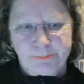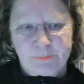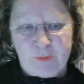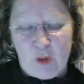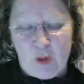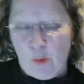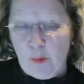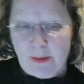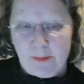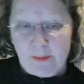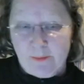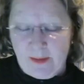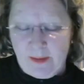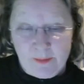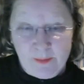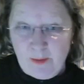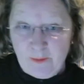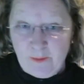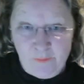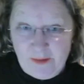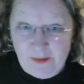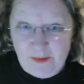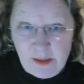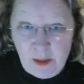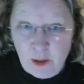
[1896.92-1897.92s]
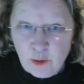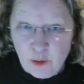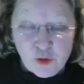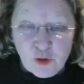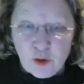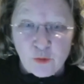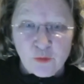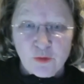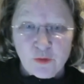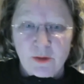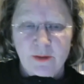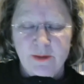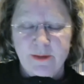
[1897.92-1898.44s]
So the video
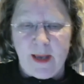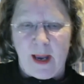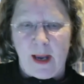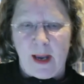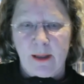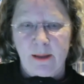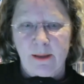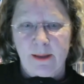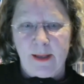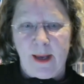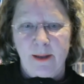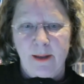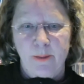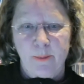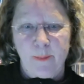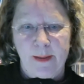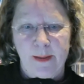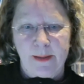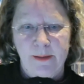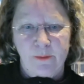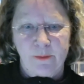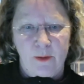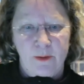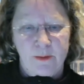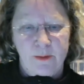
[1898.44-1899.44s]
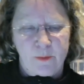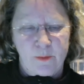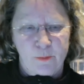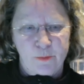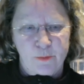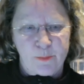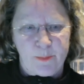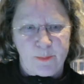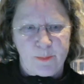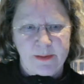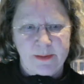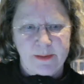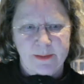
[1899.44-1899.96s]
shows exactly how to make
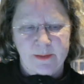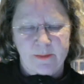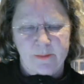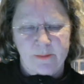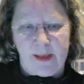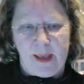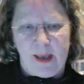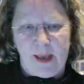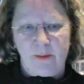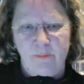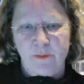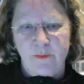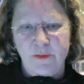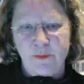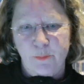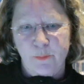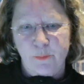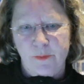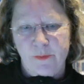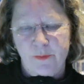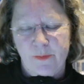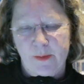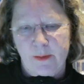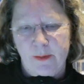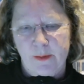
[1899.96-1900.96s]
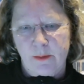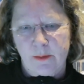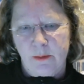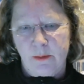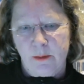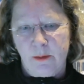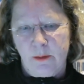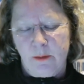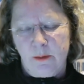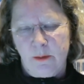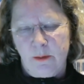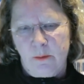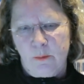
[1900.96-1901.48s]
those pieces of canvas with
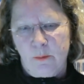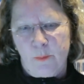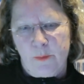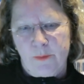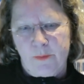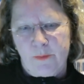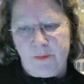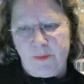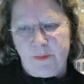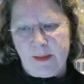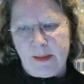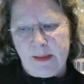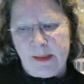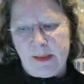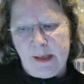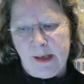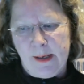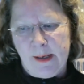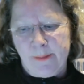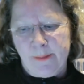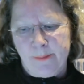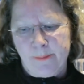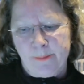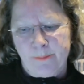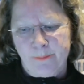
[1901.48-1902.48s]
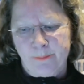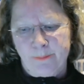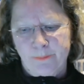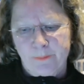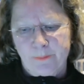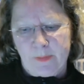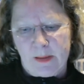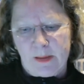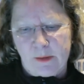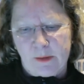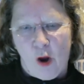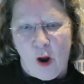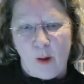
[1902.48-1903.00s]
the
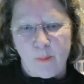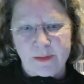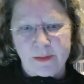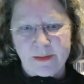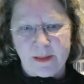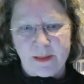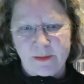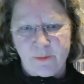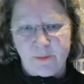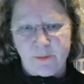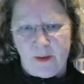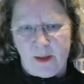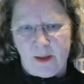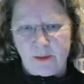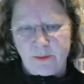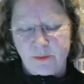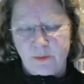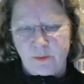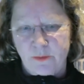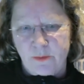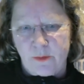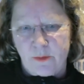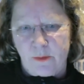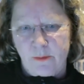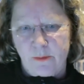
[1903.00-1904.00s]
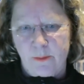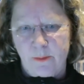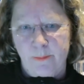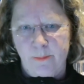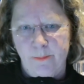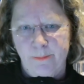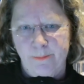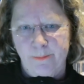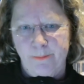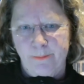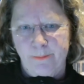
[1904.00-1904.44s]
common sense fasteners on them.